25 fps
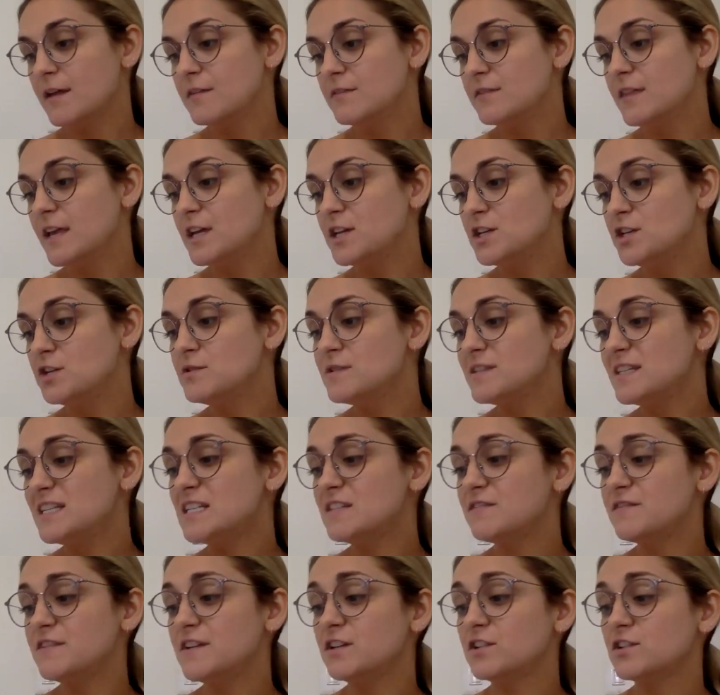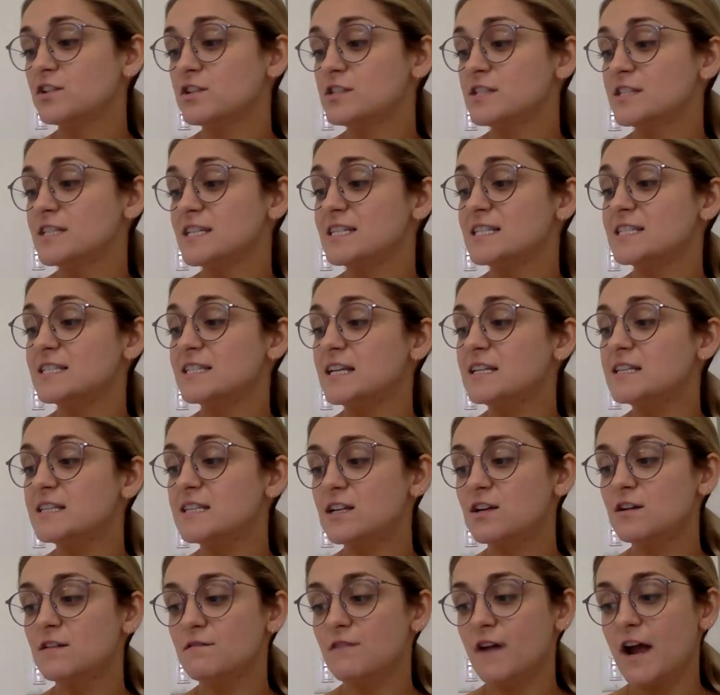They use these feelers to sense
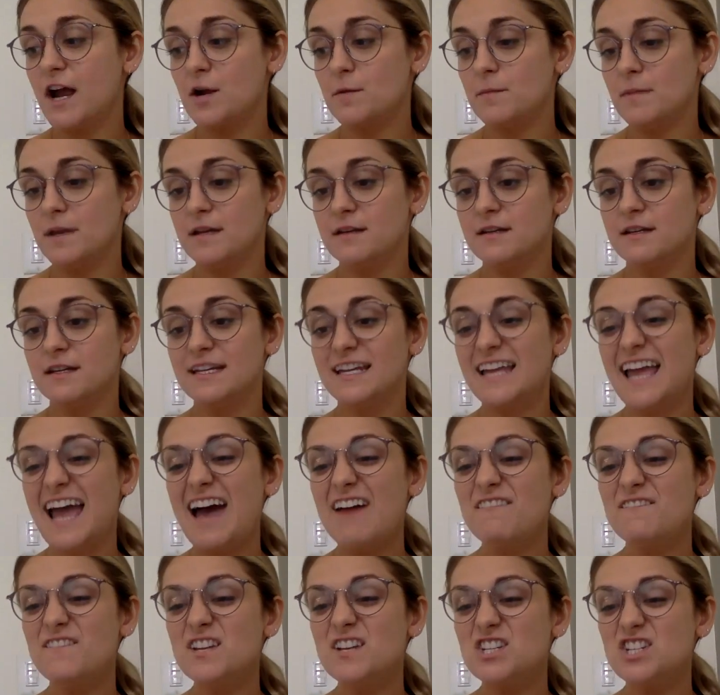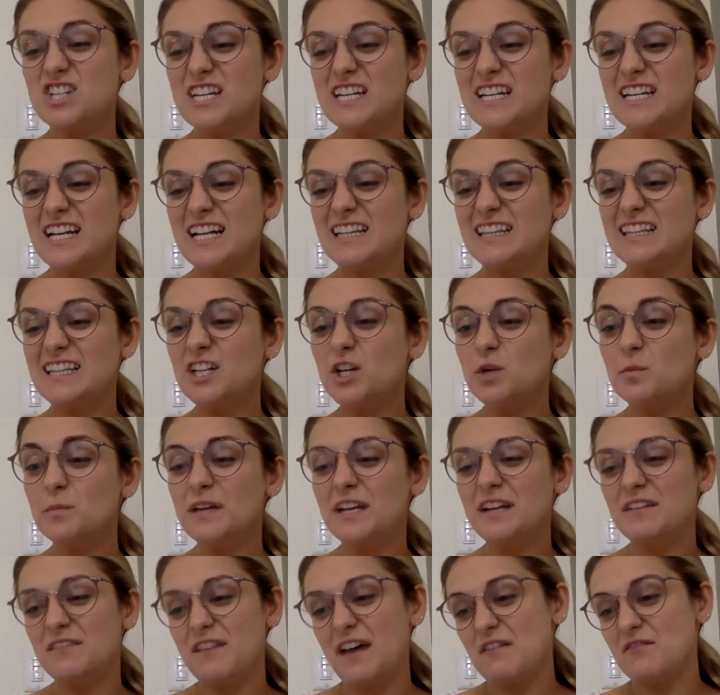their environment. Catfish eat a little
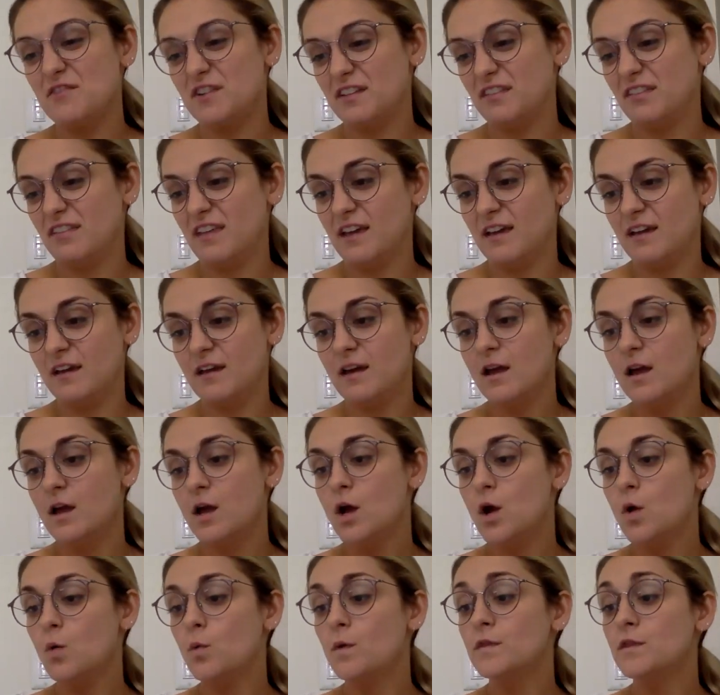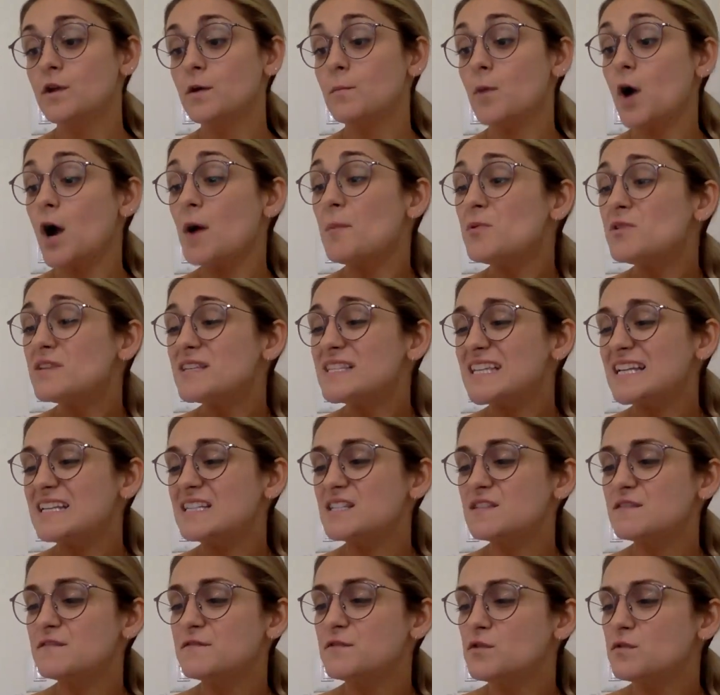bit of everything. When their barbels
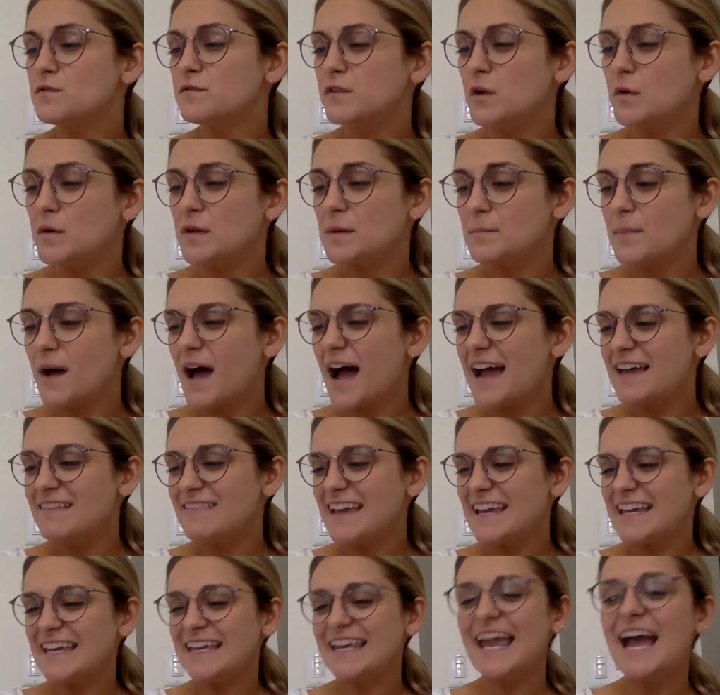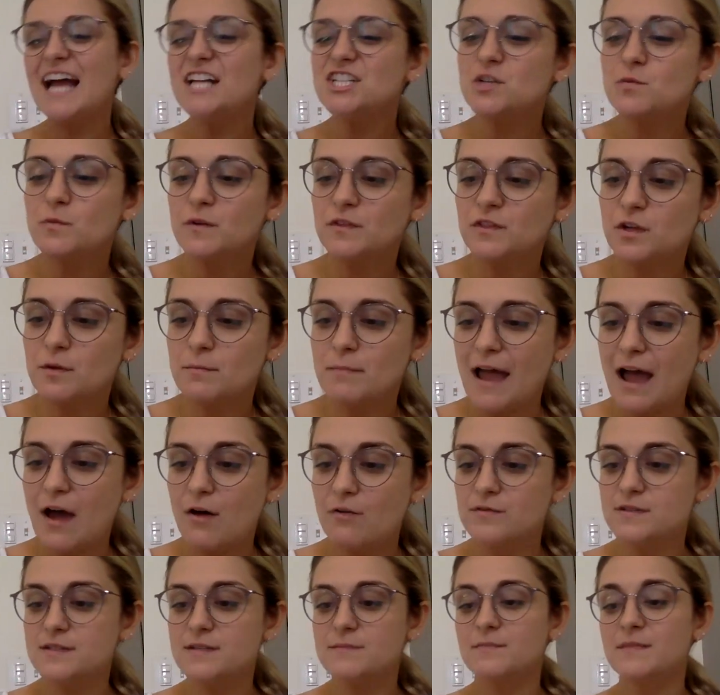sense food floating by, they catch it with their
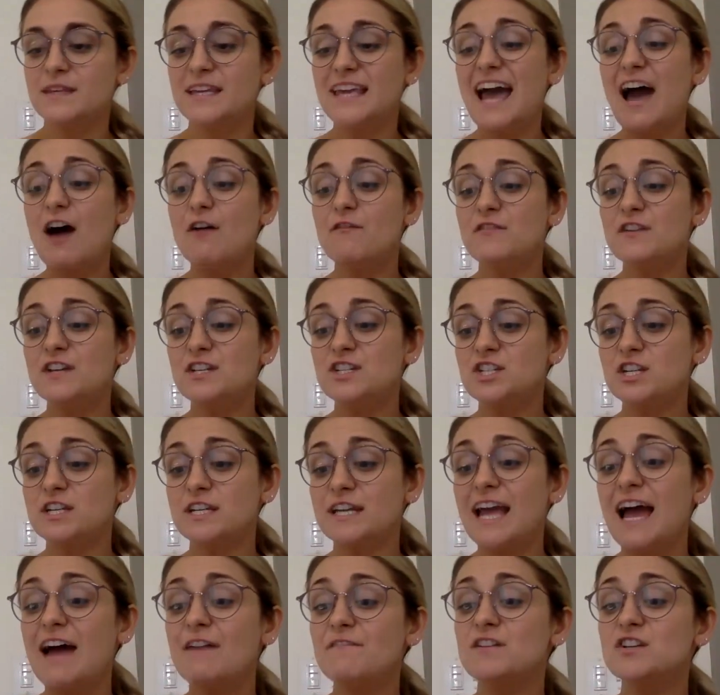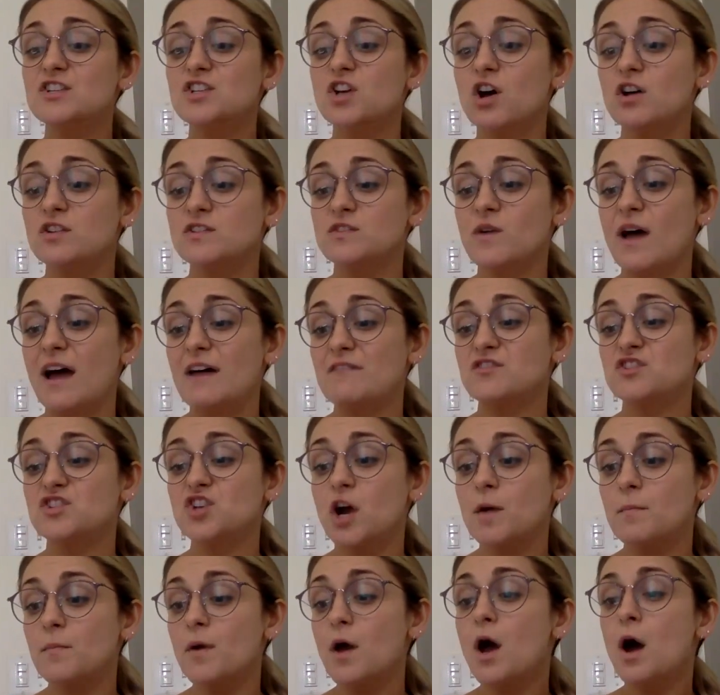mouths. Catfish also have
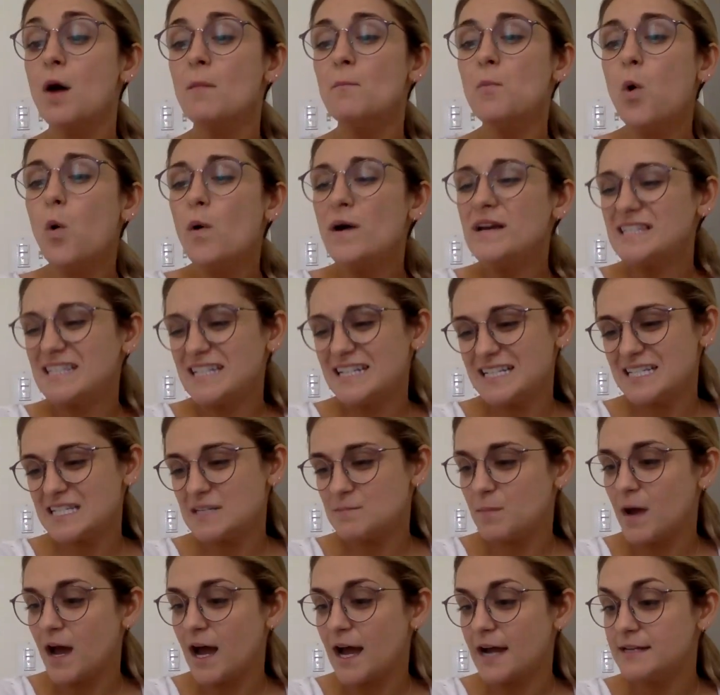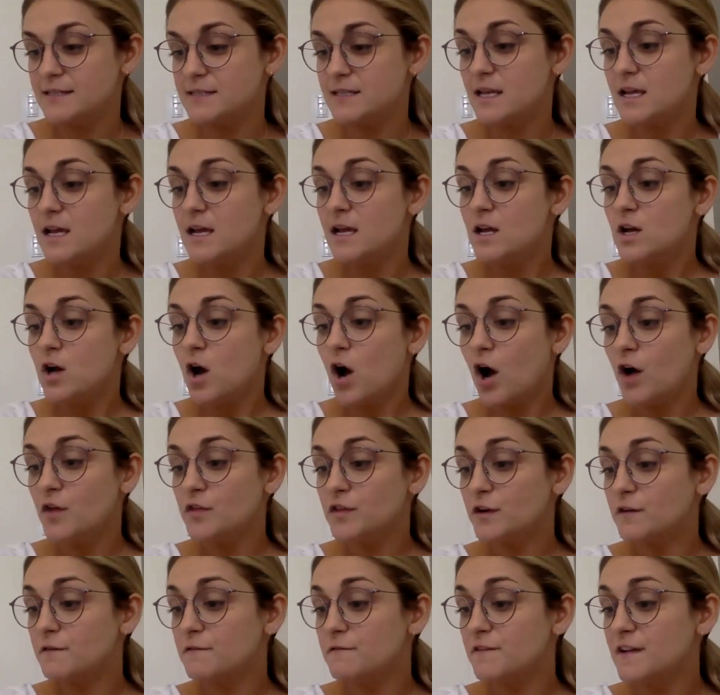sharp, poisonous spines on
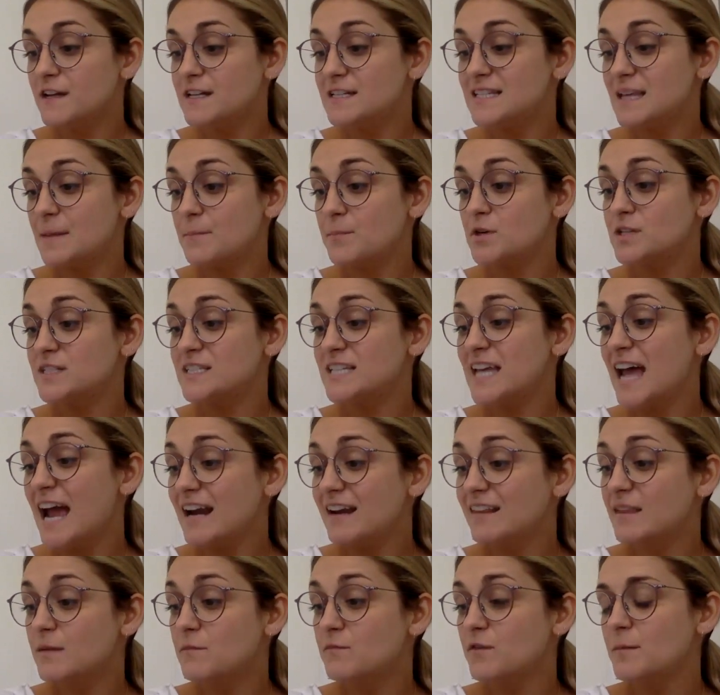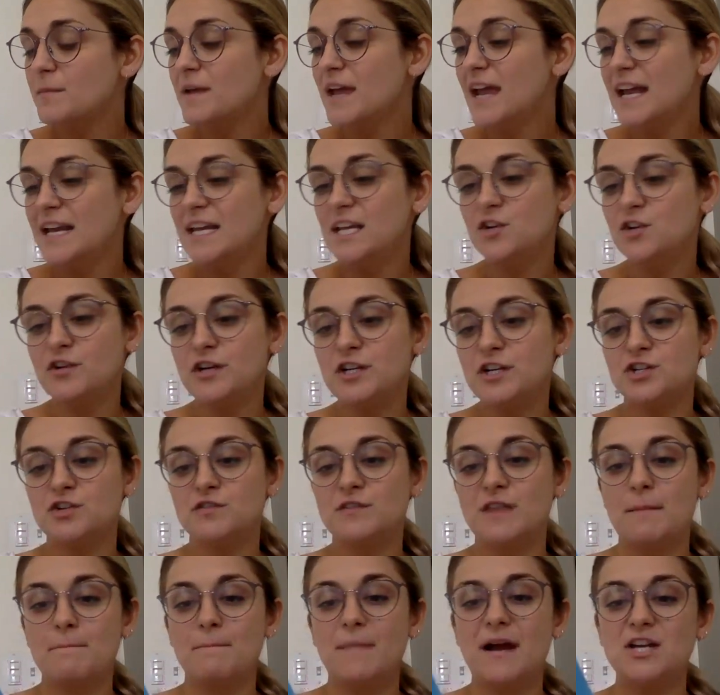their fins that protect them from any creature
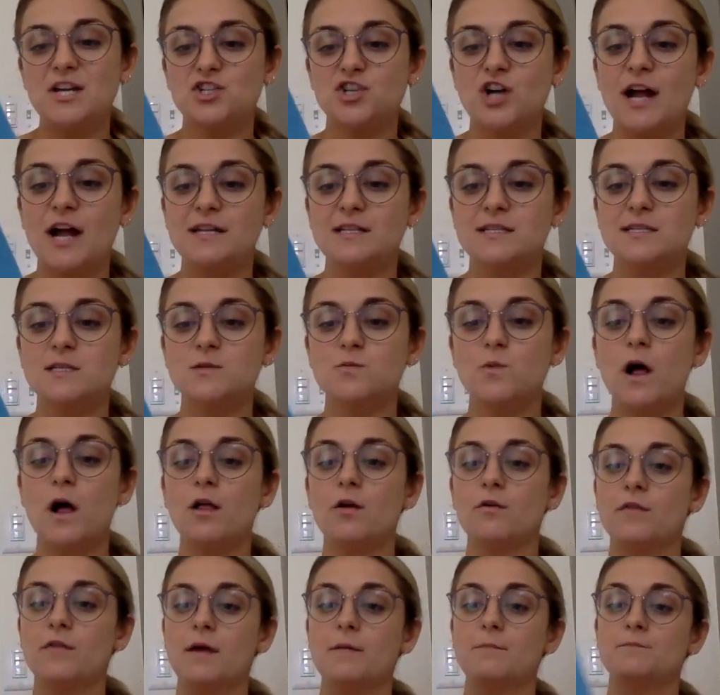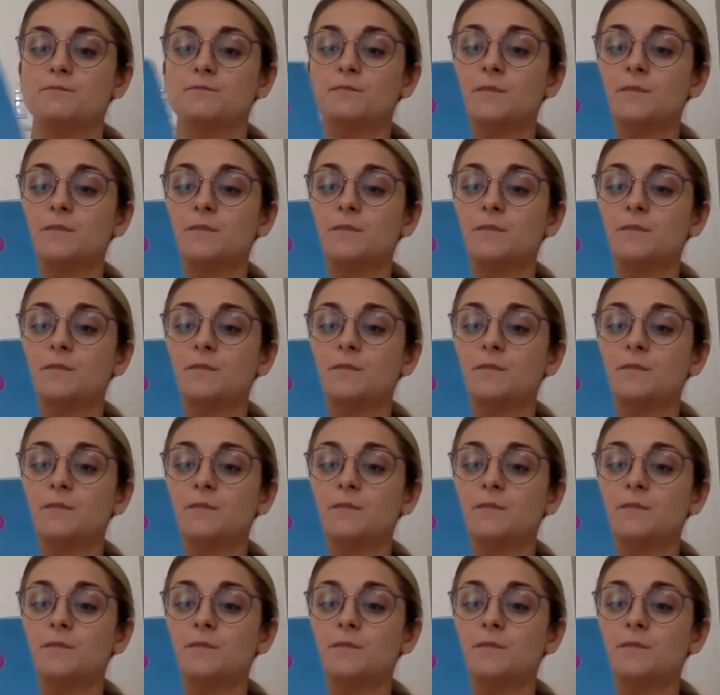that might try and swallow them.